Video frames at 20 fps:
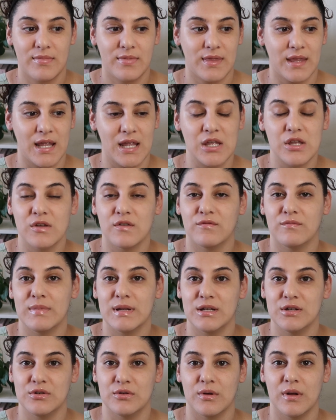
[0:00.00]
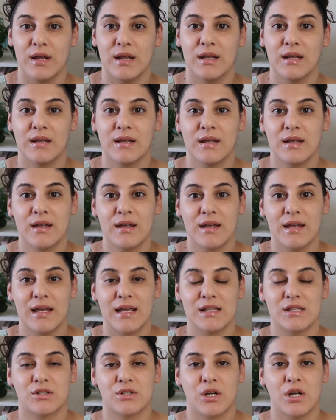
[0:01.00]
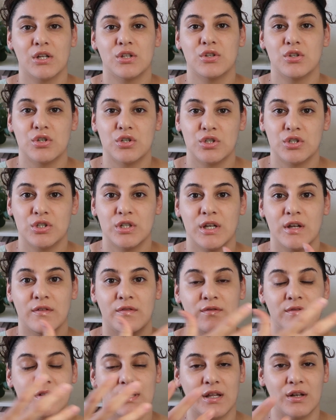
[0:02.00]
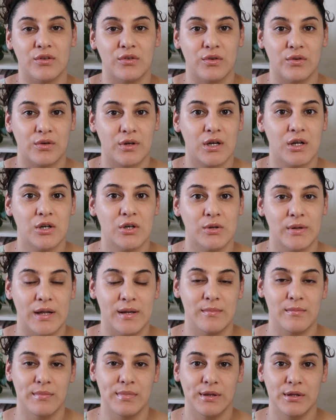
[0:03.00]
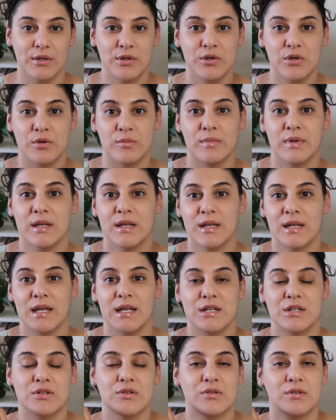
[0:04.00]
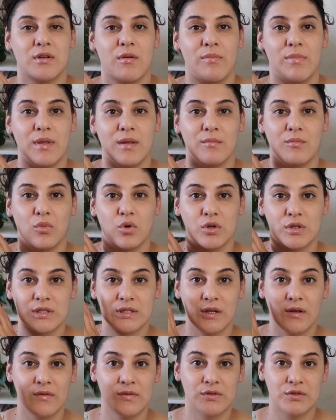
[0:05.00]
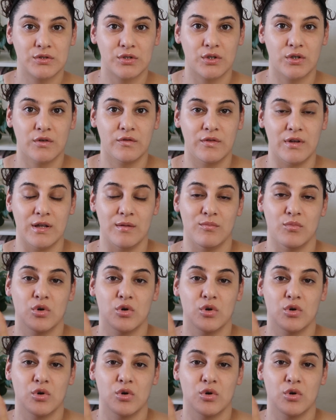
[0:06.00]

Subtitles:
thing you've been doing, it's starting to shift and grow and bloom into something more self-serving,